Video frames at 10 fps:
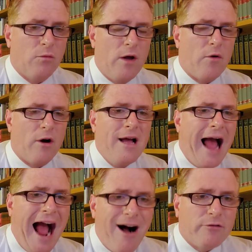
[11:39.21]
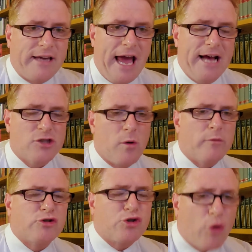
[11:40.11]
We were outcasts. We
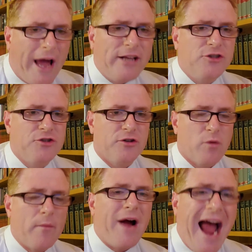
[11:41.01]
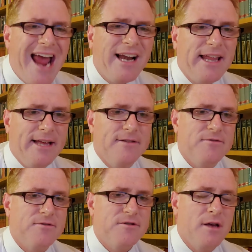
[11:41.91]
were strangers. We were
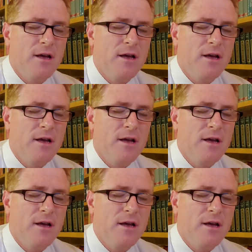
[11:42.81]
aliens.